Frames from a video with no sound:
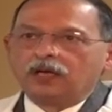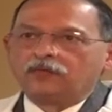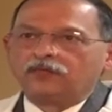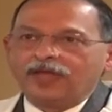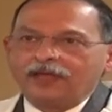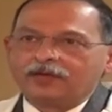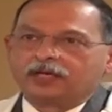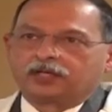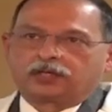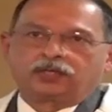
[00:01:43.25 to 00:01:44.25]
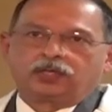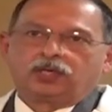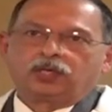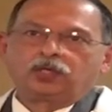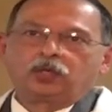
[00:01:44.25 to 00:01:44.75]
flavor
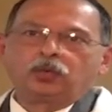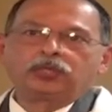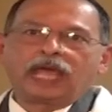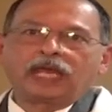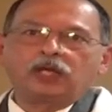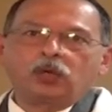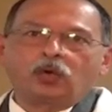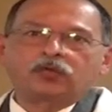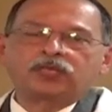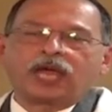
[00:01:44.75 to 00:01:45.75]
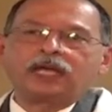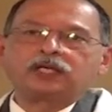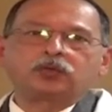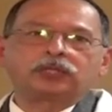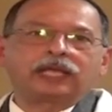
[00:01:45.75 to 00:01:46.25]
to their looks and
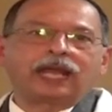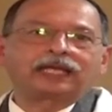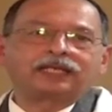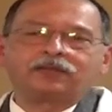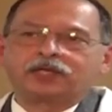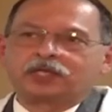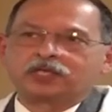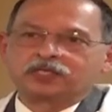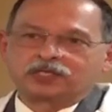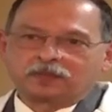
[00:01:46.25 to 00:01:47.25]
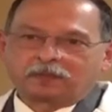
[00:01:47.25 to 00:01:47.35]
to their activities,